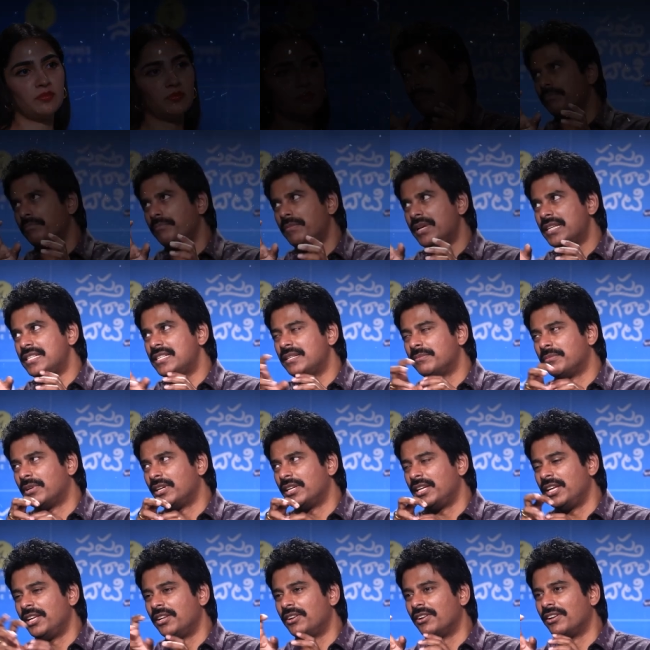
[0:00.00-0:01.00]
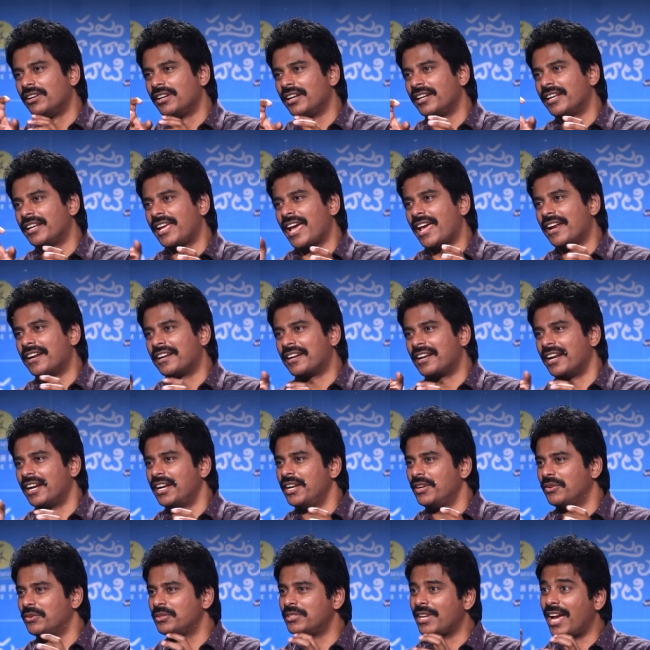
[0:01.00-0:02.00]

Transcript: I think the heroine character is